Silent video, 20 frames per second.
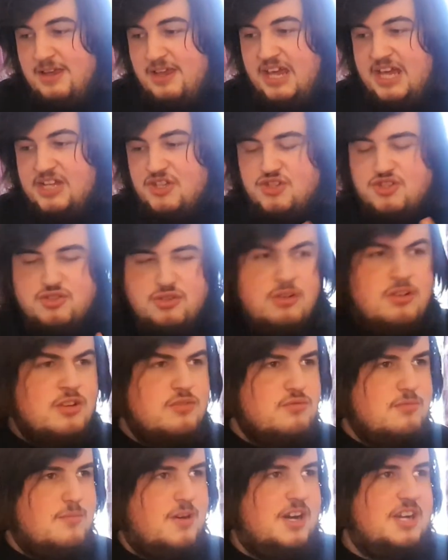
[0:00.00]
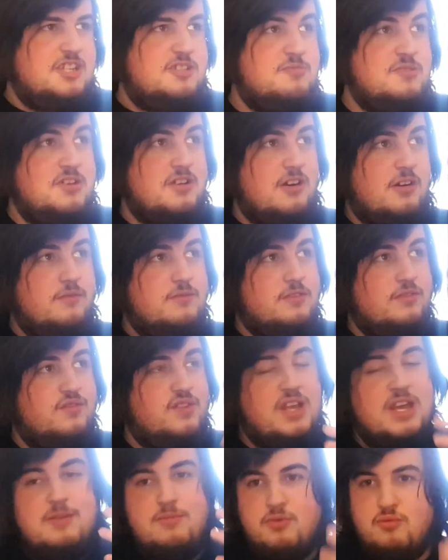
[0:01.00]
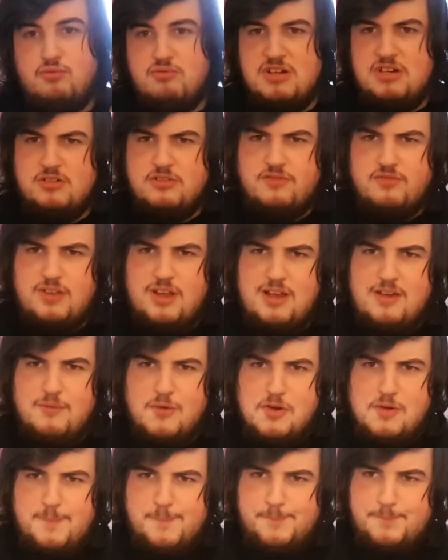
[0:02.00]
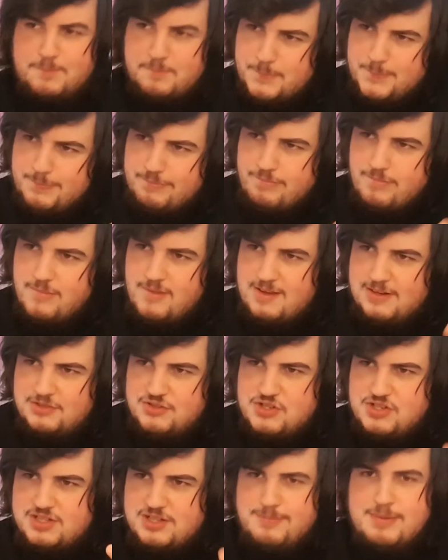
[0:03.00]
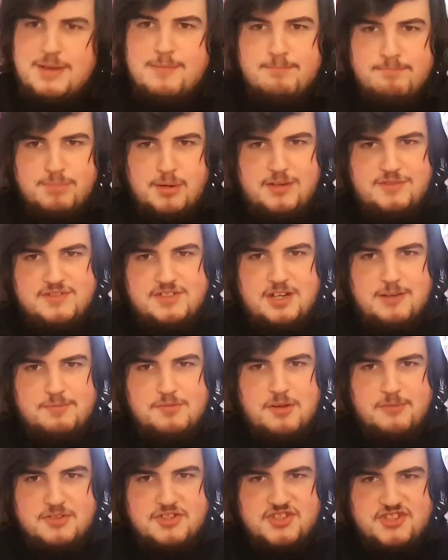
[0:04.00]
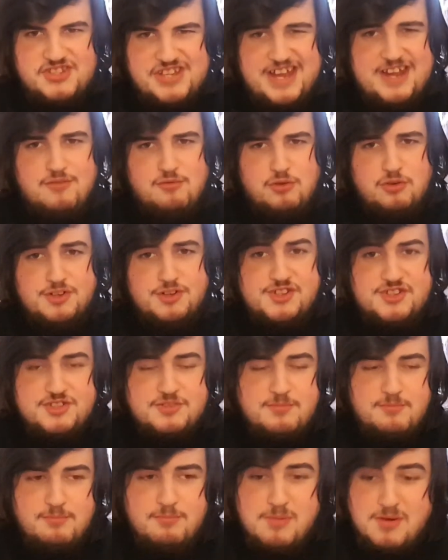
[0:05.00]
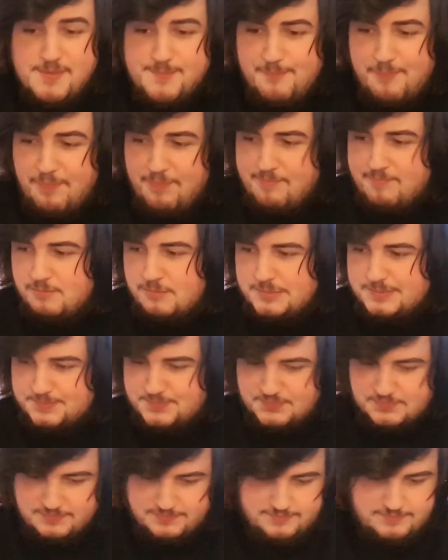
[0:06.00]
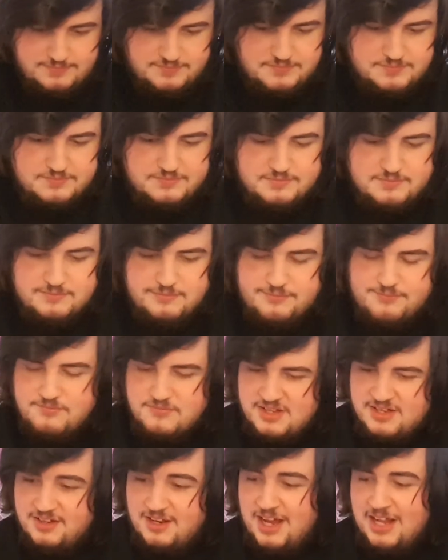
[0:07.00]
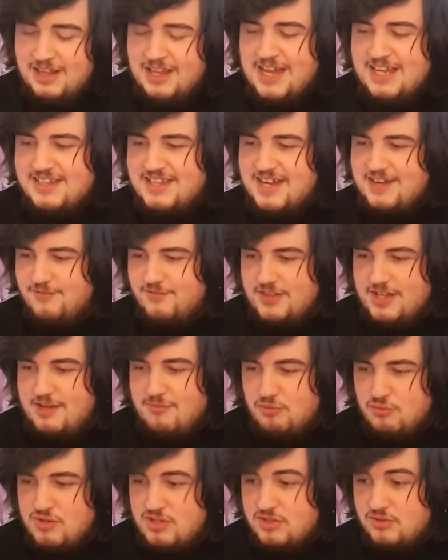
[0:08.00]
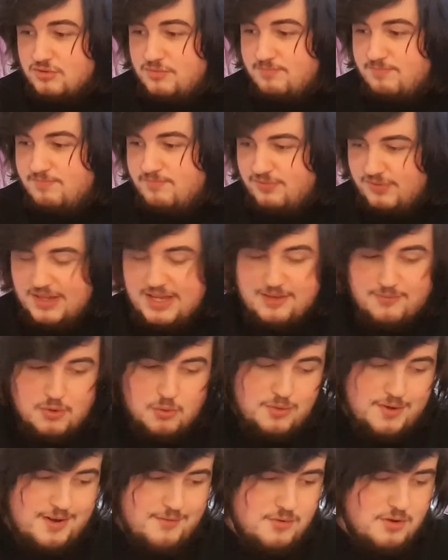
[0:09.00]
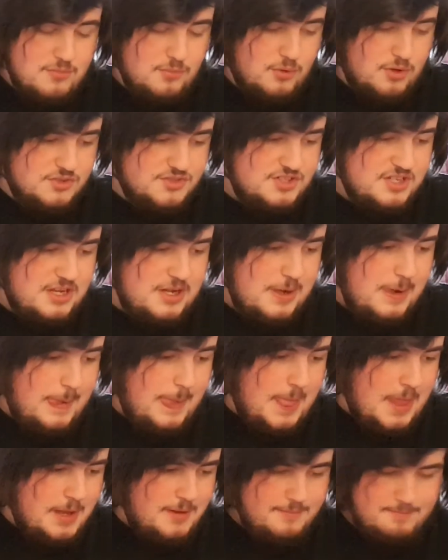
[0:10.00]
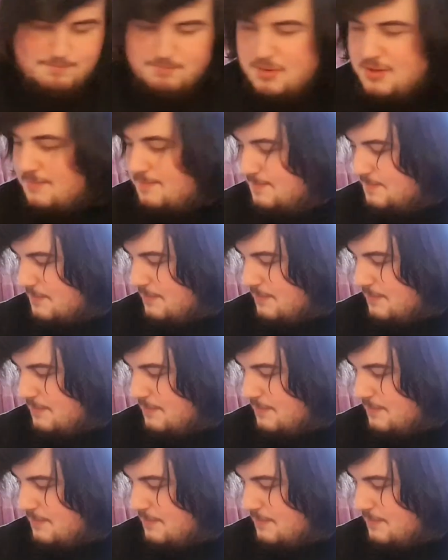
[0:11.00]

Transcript: It sort of reminds me of the flame grilled flavour, just a bit buffed up on steroids, and I like that flame grilled flavour, whatever it was. But